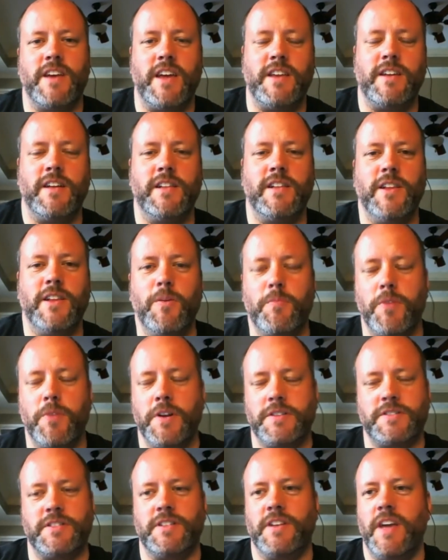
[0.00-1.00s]
And hello,
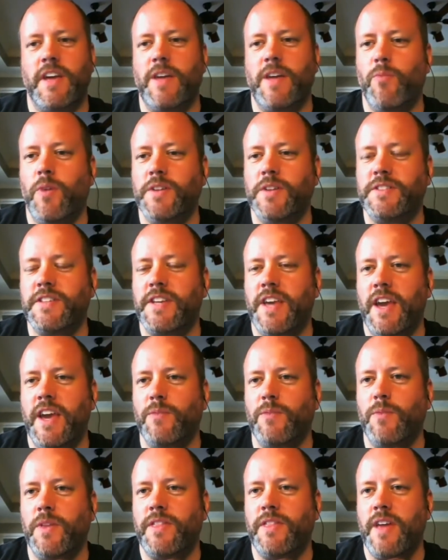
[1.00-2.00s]
Preston. And once again,
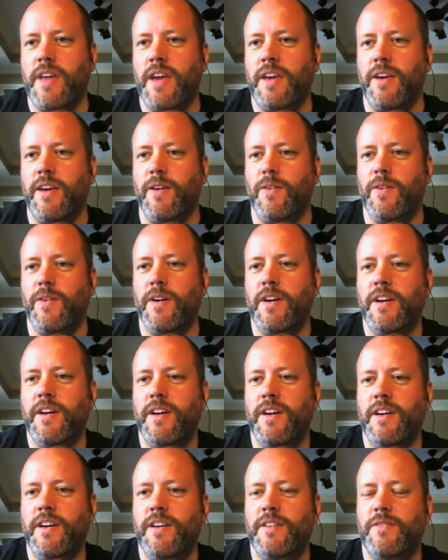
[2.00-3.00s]
we thank you
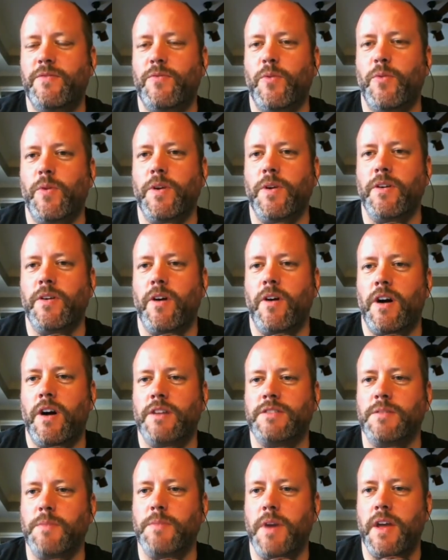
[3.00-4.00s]
for your
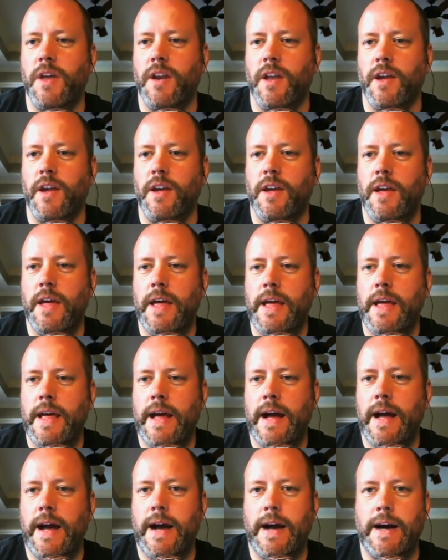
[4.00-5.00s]
awesome editing.
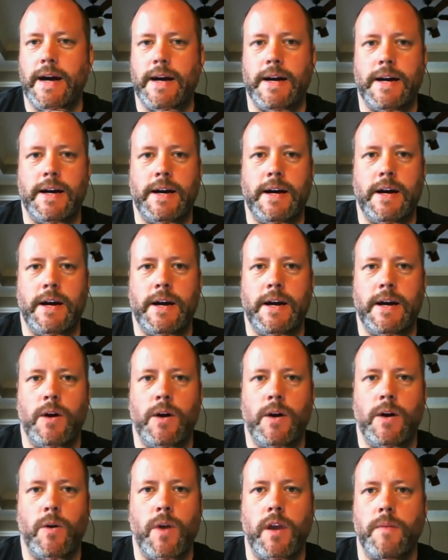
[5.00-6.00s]
Uh,
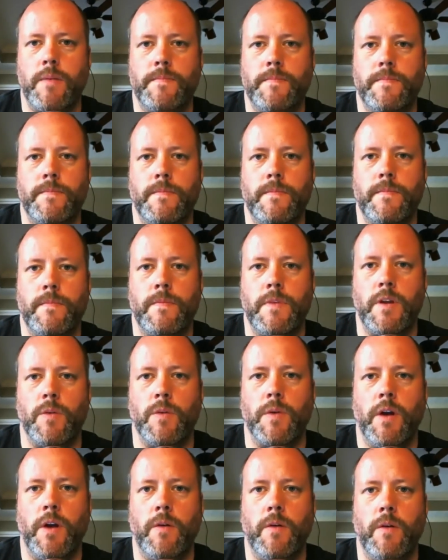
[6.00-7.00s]
okay,
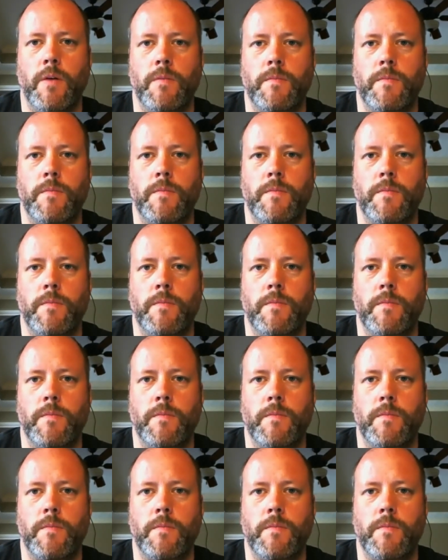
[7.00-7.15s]
here we go.